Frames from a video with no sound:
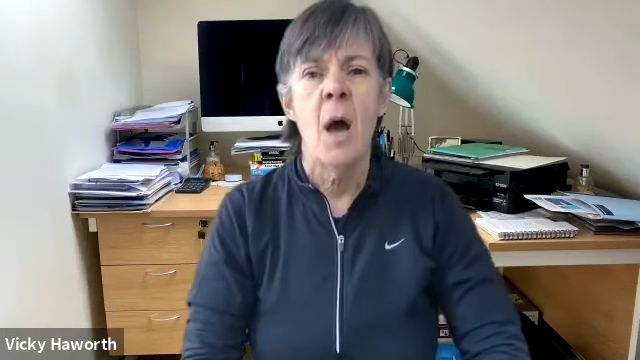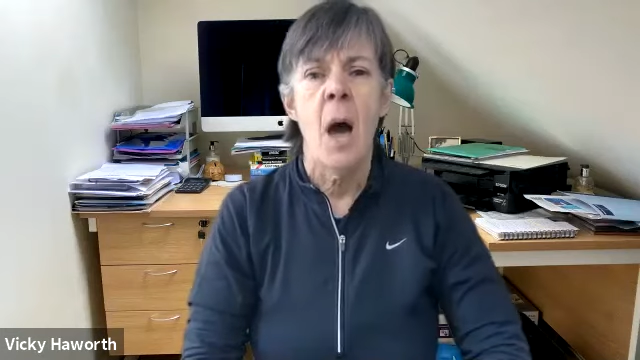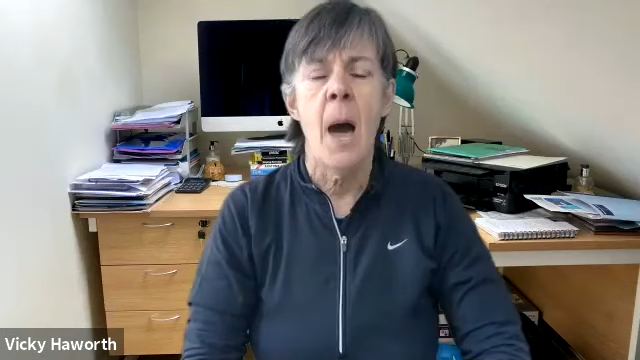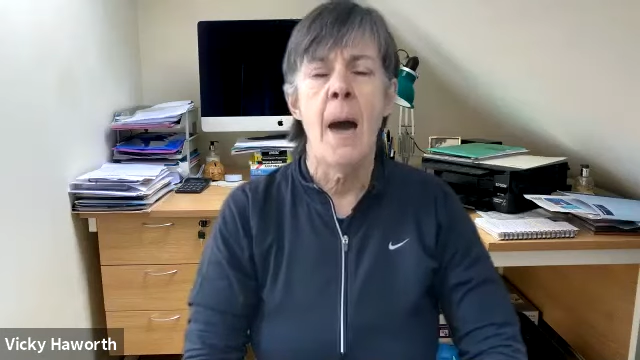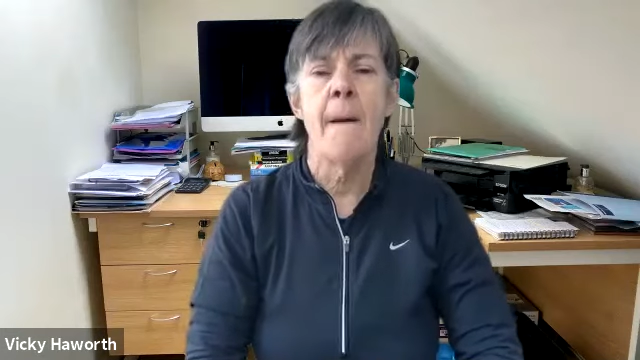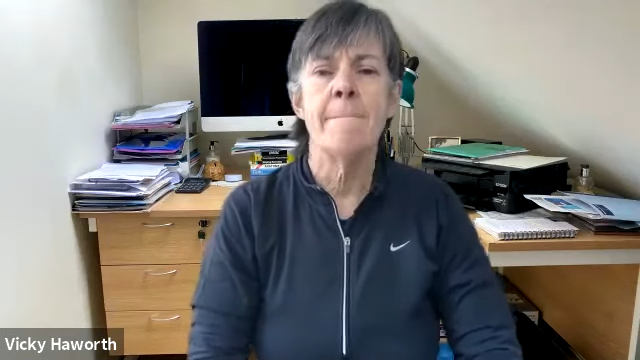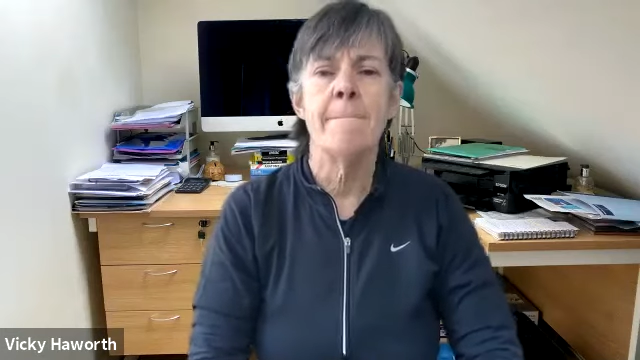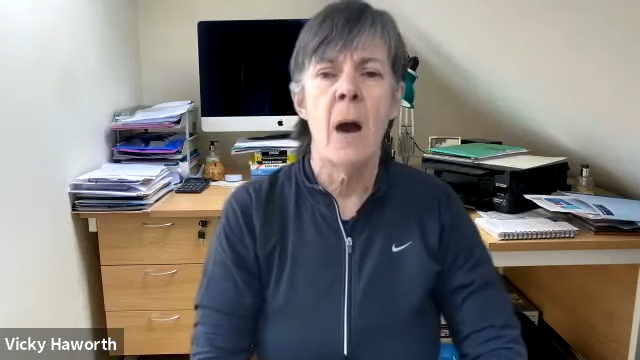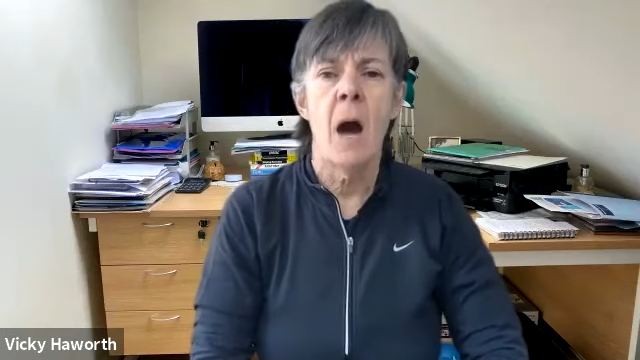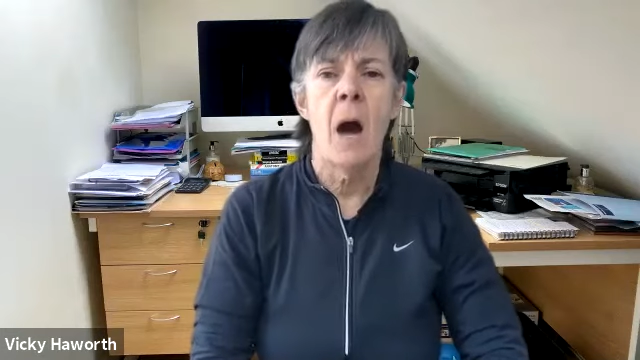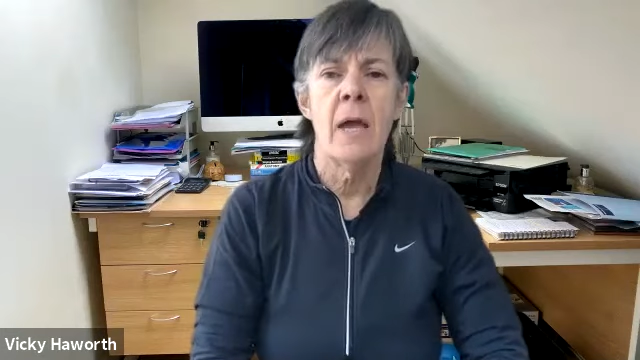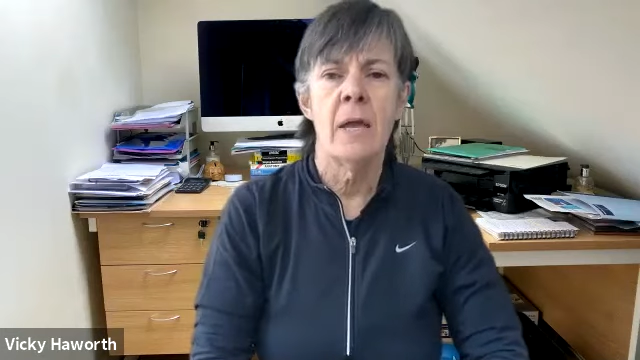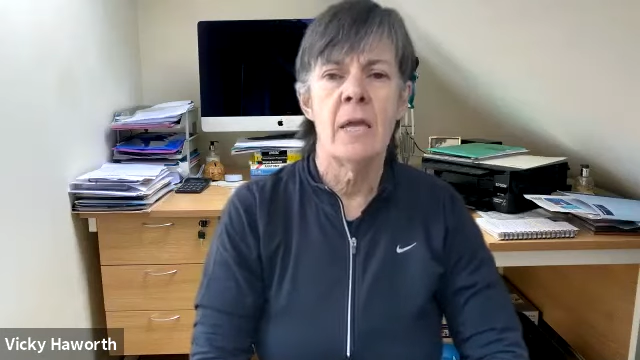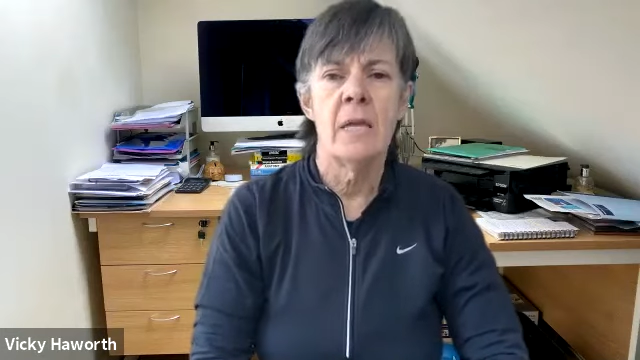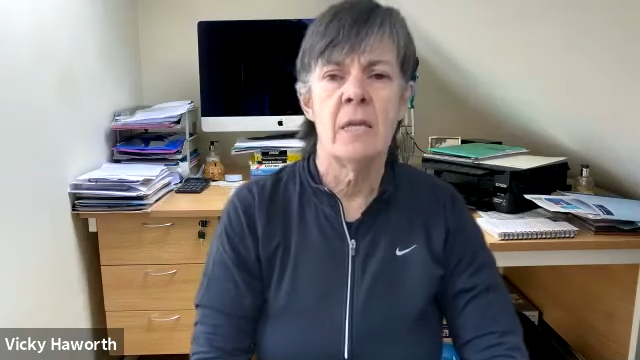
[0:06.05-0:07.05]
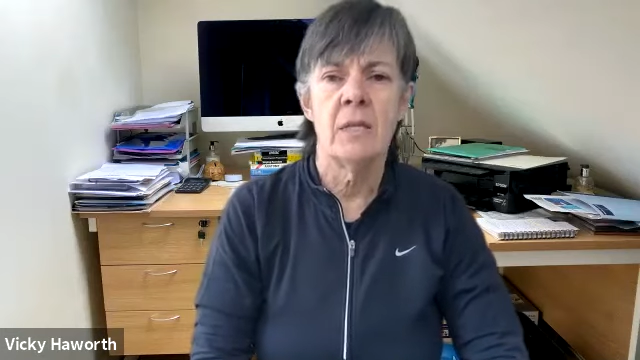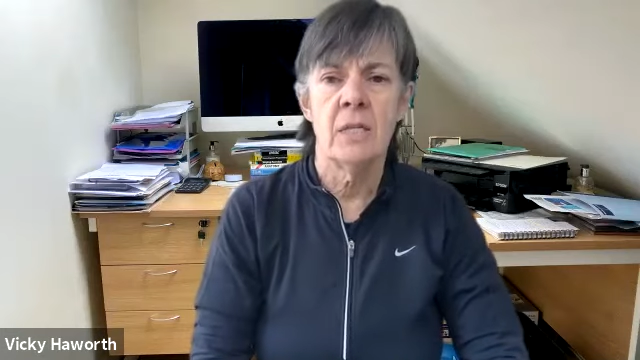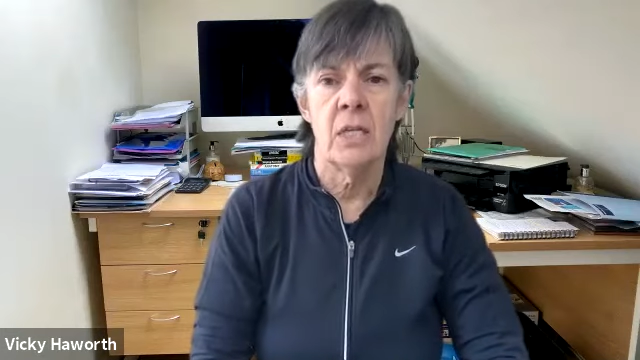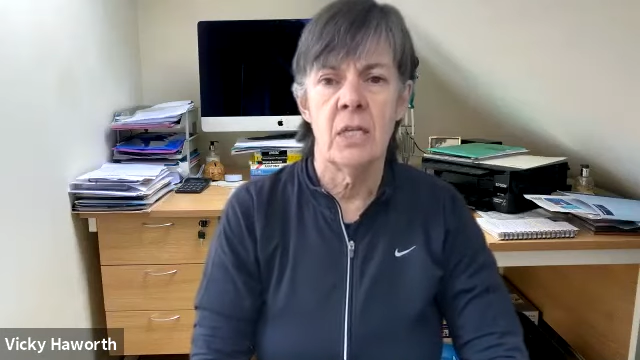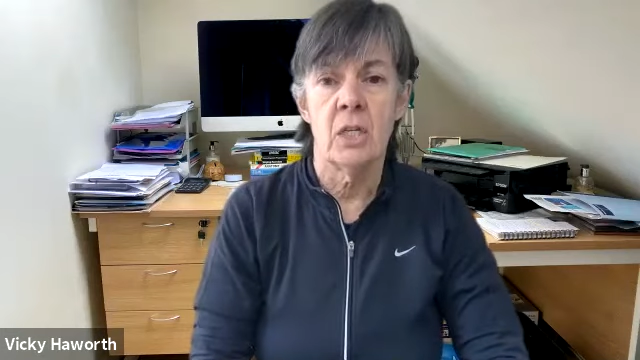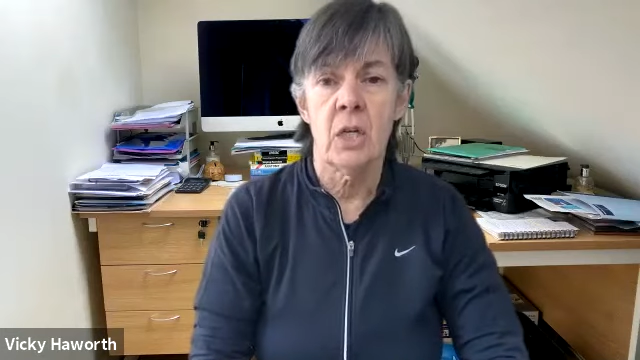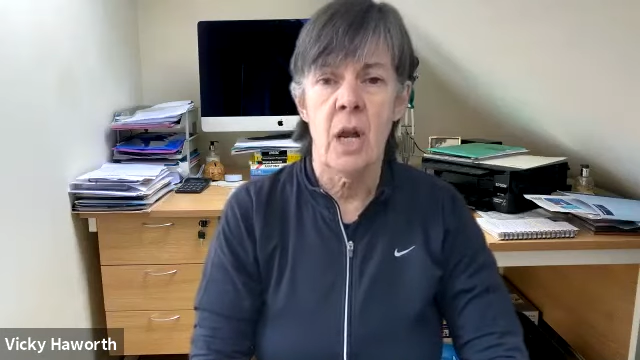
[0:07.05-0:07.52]
I
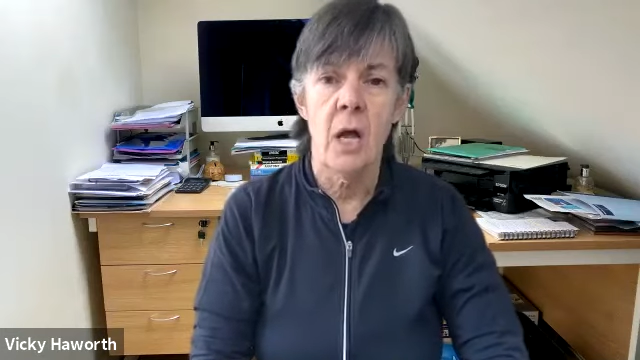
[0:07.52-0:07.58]
teach